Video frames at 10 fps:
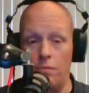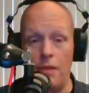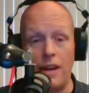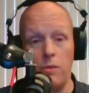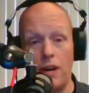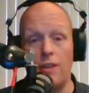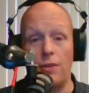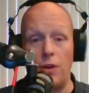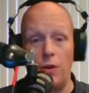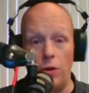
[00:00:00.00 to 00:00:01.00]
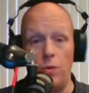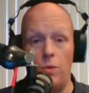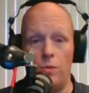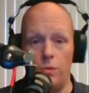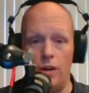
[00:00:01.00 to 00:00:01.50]
make it whatever
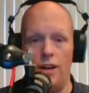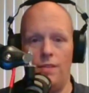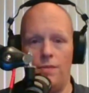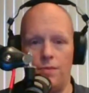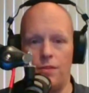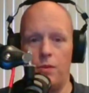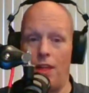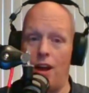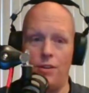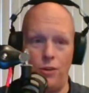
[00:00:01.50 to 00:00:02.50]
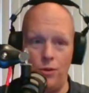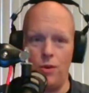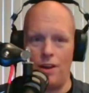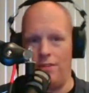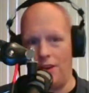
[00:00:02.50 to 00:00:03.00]
you want without
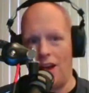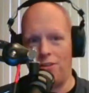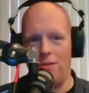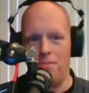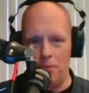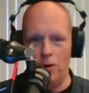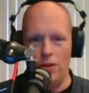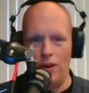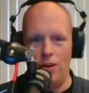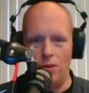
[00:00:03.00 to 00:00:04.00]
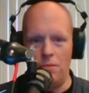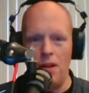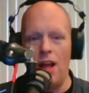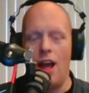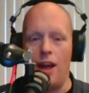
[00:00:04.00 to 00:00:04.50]
you having to actually build a home
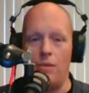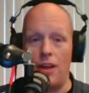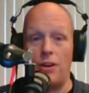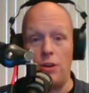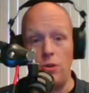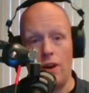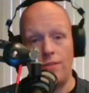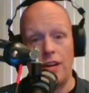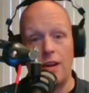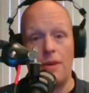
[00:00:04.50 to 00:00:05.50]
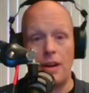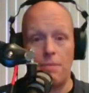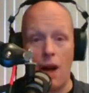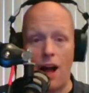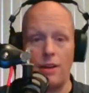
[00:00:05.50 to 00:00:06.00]
and without you having to come out of
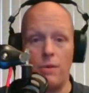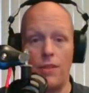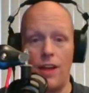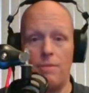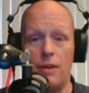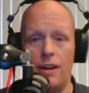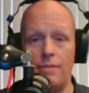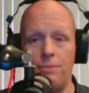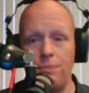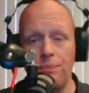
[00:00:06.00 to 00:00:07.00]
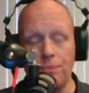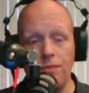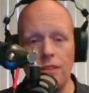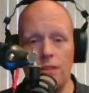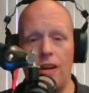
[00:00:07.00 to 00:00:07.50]
pocket with that money.
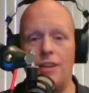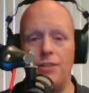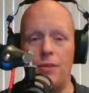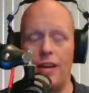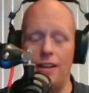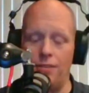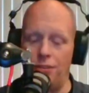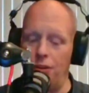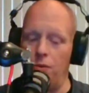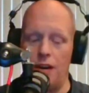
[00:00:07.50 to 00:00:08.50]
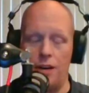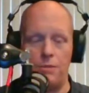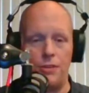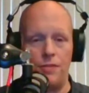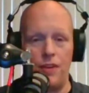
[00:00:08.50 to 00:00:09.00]
Okay, so again, still
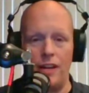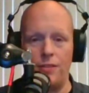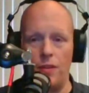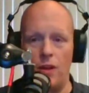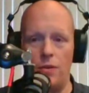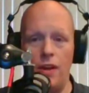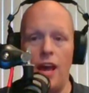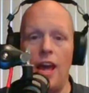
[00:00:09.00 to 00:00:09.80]
100% financing loan.